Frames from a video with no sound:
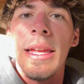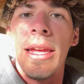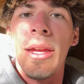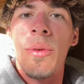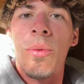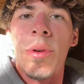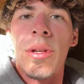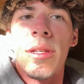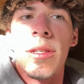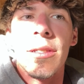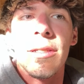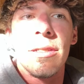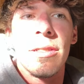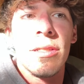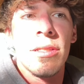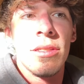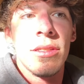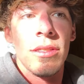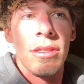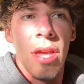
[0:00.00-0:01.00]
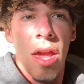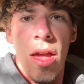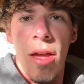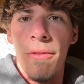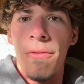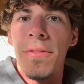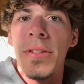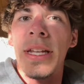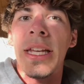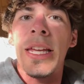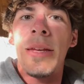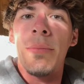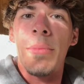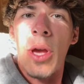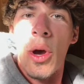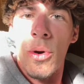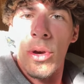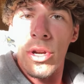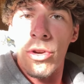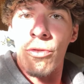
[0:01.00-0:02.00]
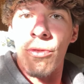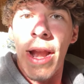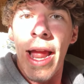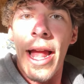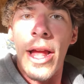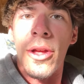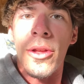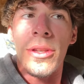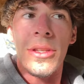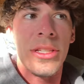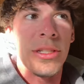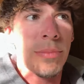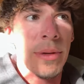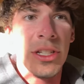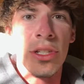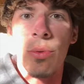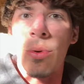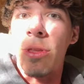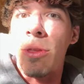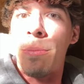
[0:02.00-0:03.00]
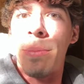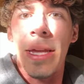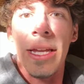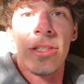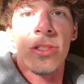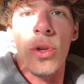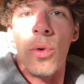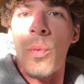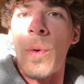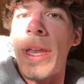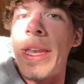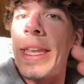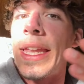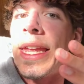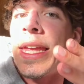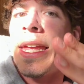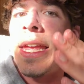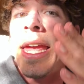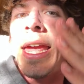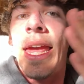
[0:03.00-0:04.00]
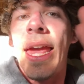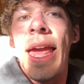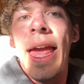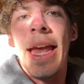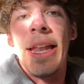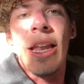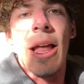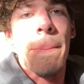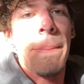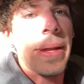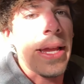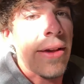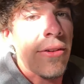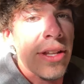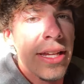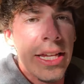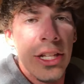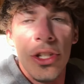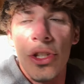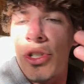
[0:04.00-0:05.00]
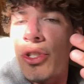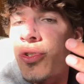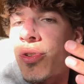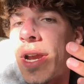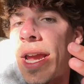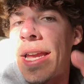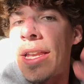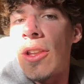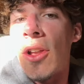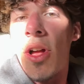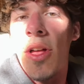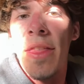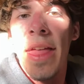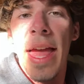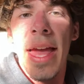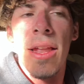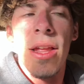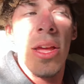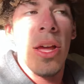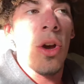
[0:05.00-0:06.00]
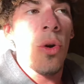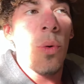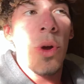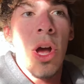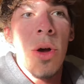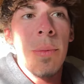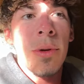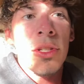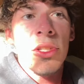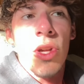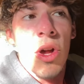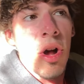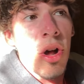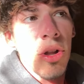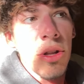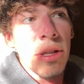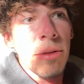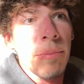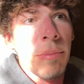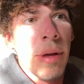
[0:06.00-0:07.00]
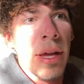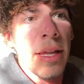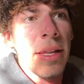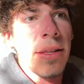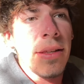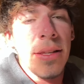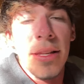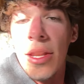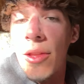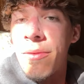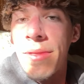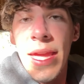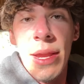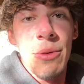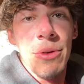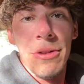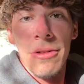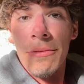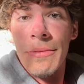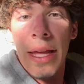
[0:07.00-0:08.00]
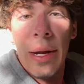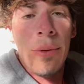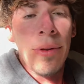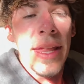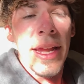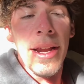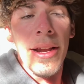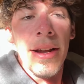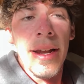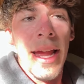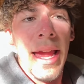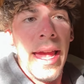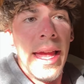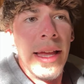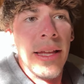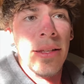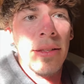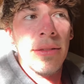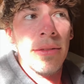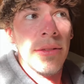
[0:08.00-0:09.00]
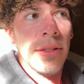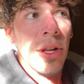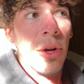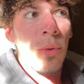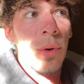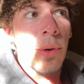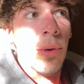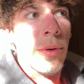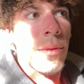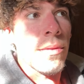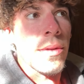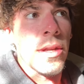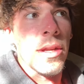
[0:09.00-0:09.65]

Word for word: it was tough to keep going around, especially with it being so windy and not being able to get straight and all that. We almost called it, but you know, they were they were there and you know, we were